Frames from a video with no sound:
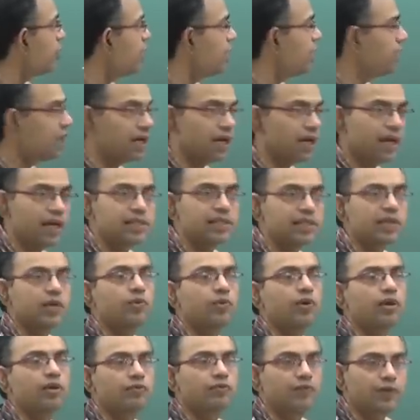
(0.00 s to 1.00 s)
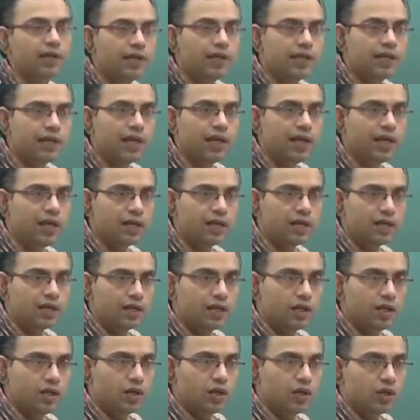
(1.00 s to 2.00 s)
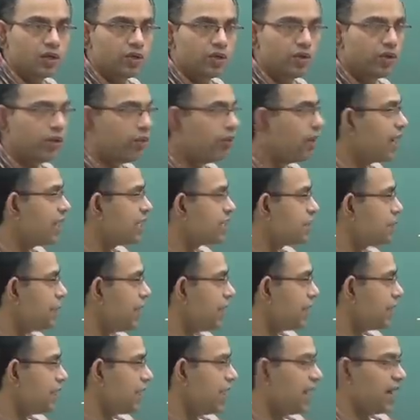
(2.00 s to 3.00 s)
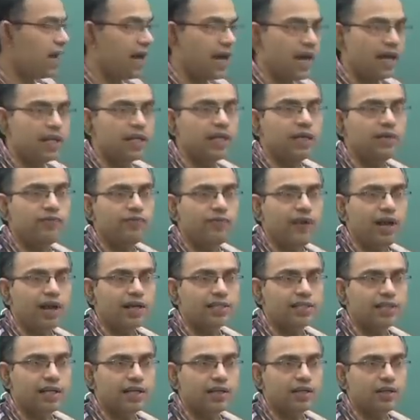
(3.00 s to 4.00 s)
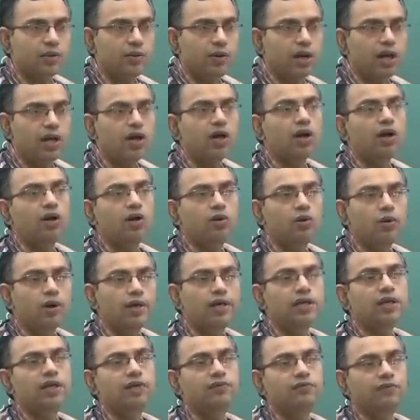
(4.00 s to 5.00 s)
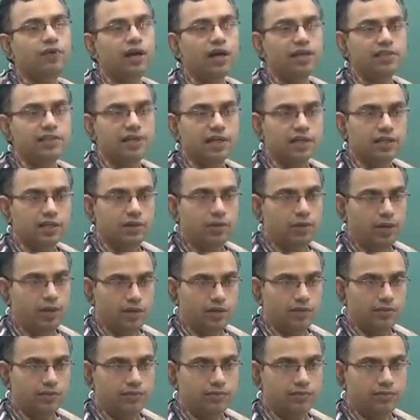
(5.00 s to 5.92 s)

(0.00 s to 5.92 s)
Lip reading: increase U infinity, do you expect a higher heat flux at the wall or lower heat flux at the wall?